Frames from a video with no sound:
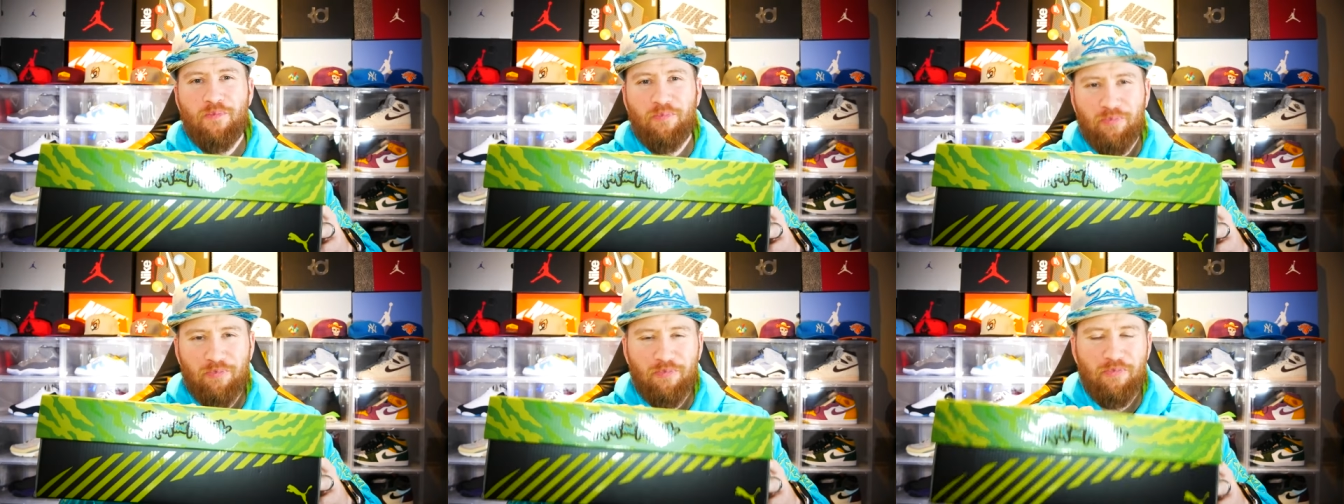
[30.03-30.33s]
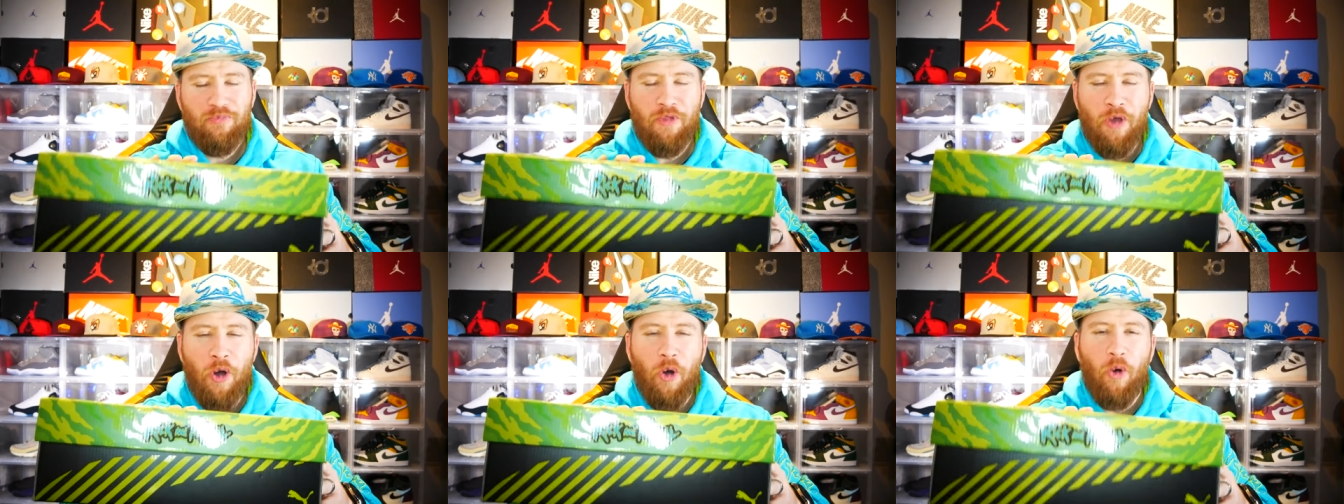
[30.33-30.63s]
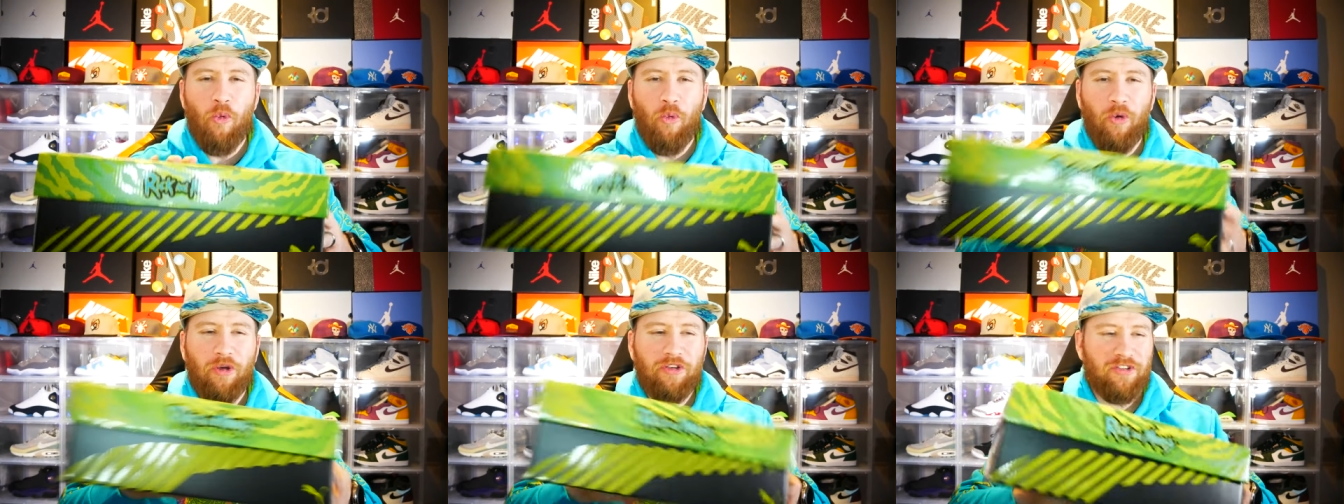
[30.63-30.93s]
know
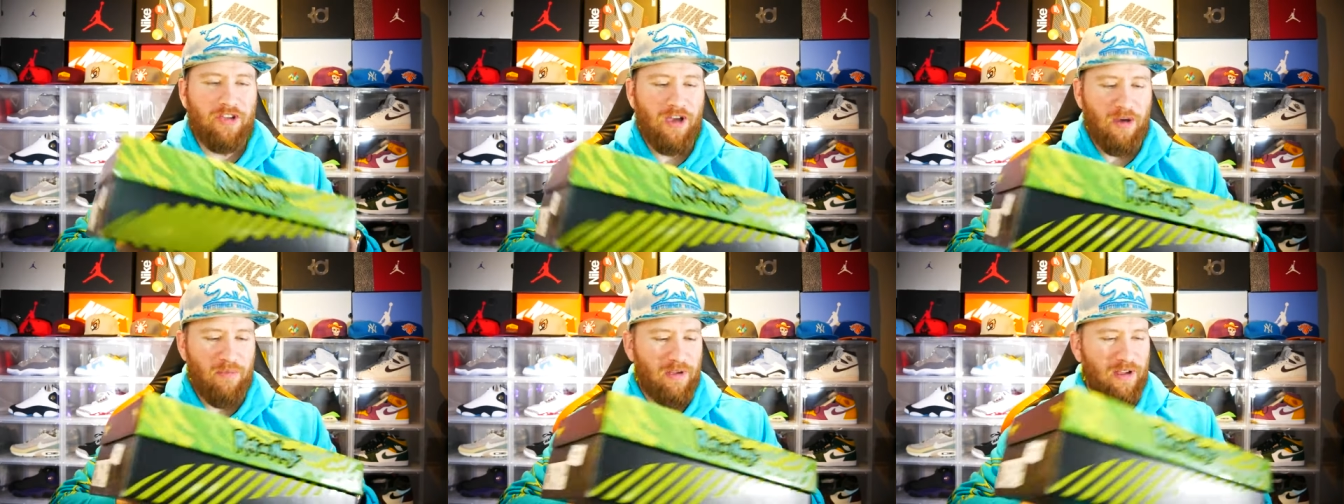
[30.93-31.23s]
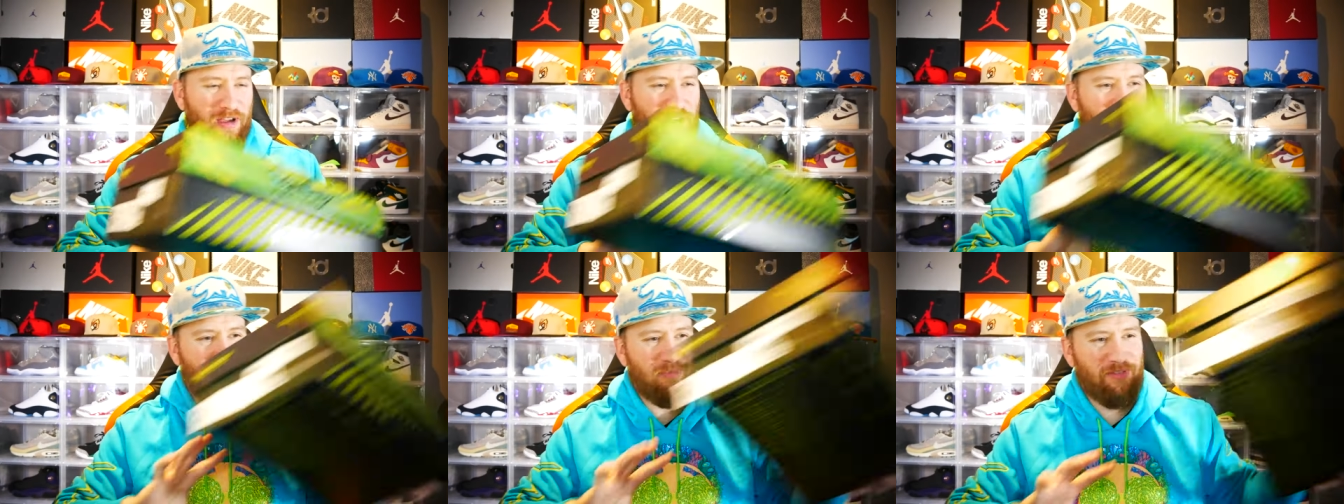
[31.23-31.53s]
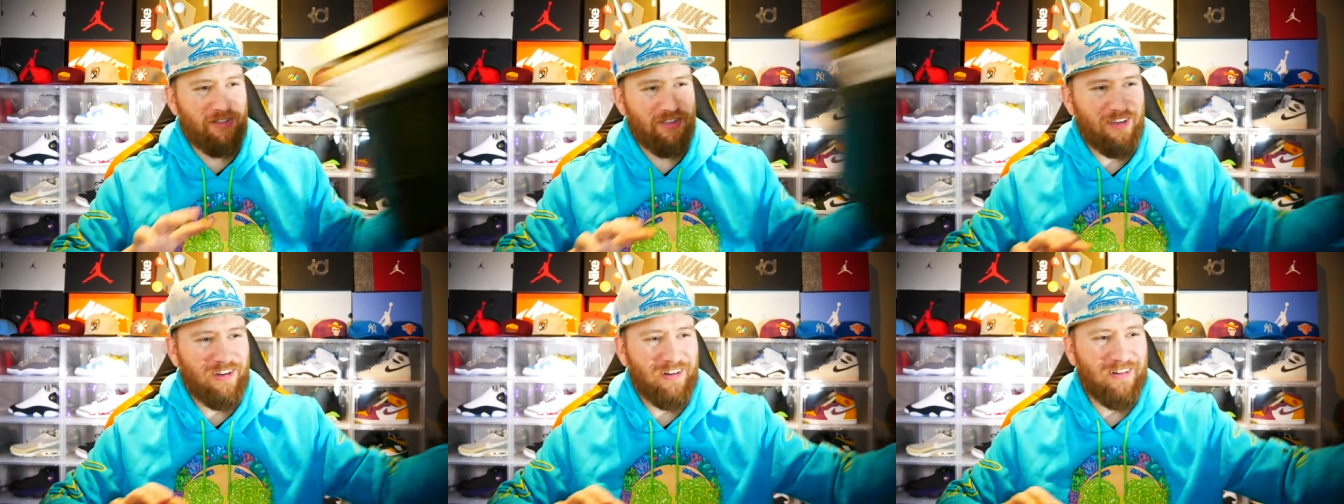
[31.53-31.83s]
what's coming up,
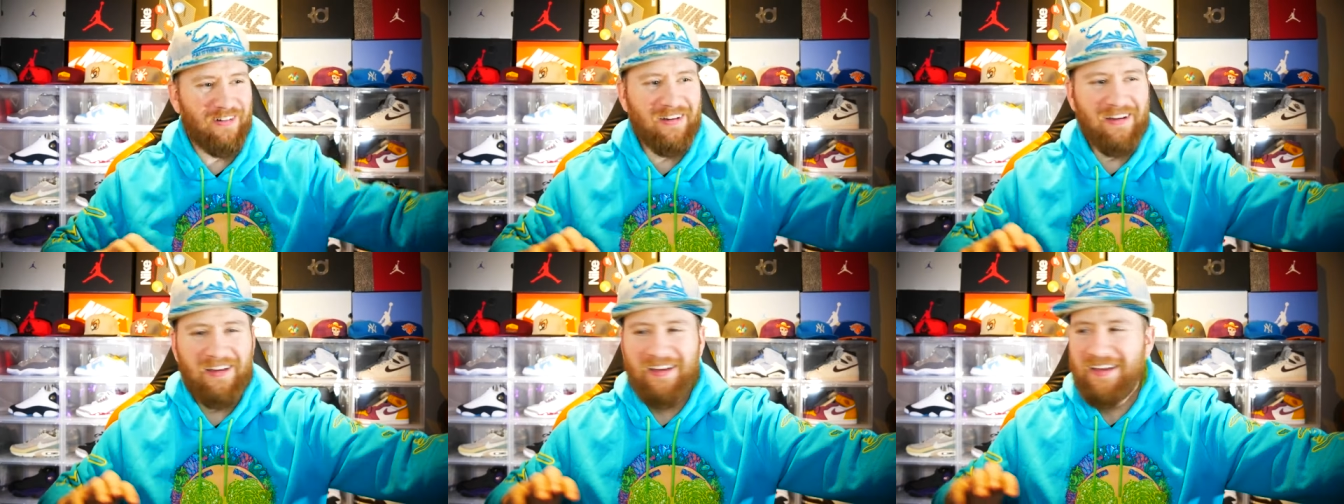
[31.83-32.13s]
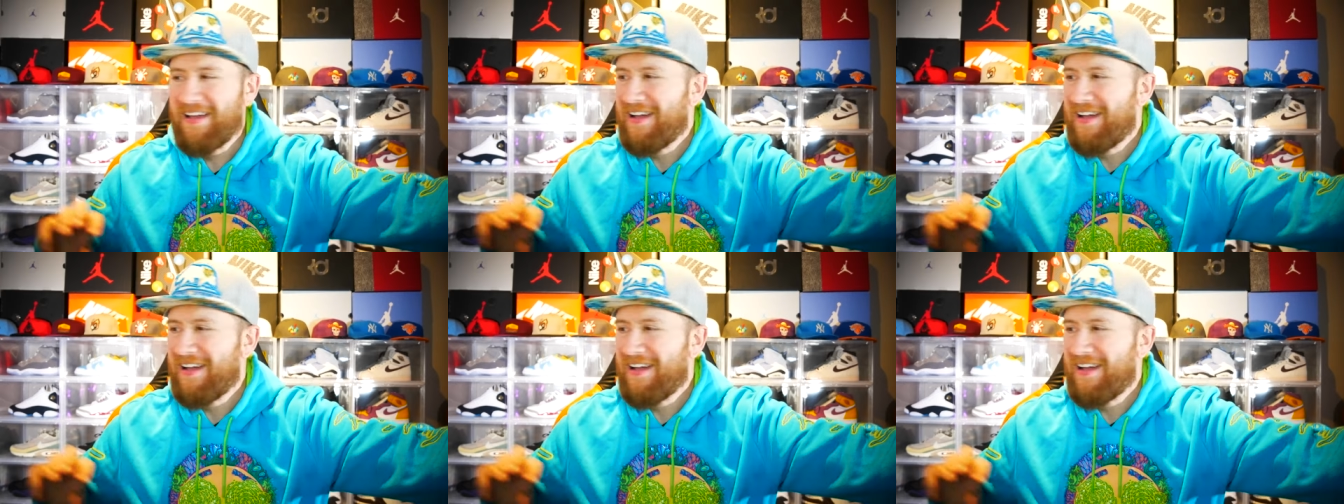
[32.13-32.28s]
so